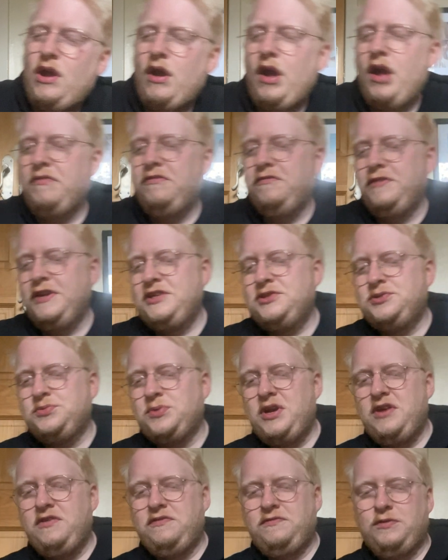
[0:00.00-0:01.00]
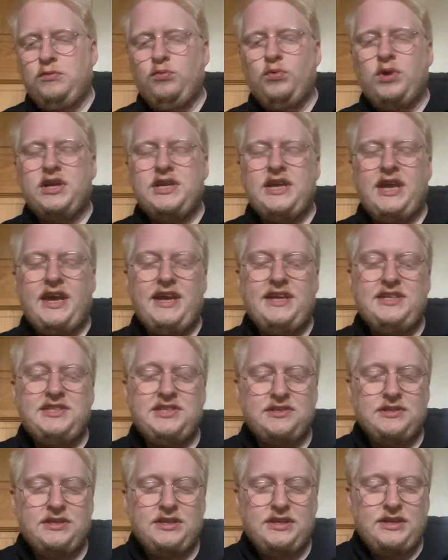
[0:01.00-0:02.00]
Half thing's worth for Whitehead.
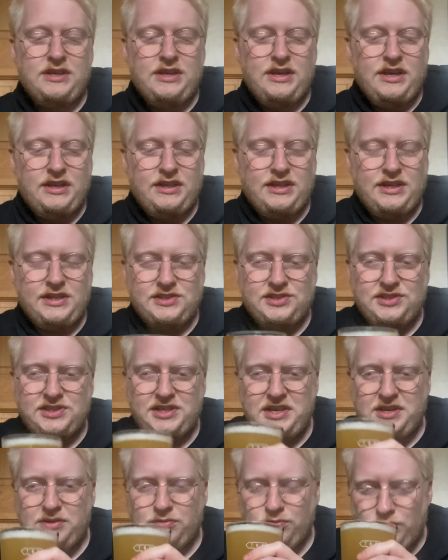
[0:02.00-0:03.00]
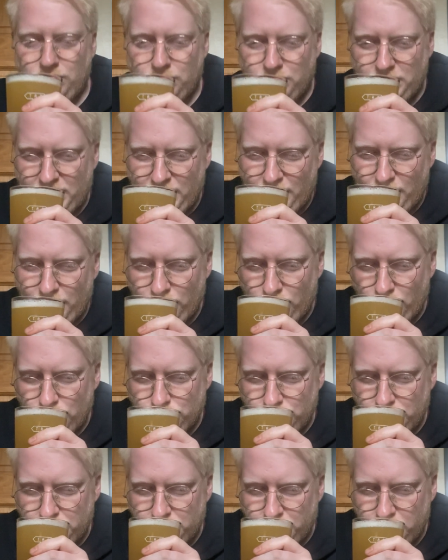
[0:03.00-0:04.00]
Let's see what we get
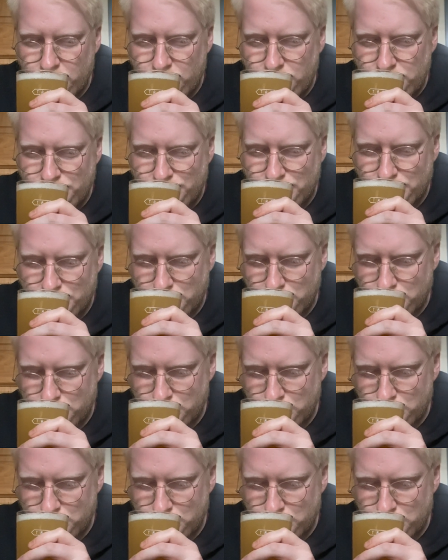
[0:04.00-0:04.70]
on the nose.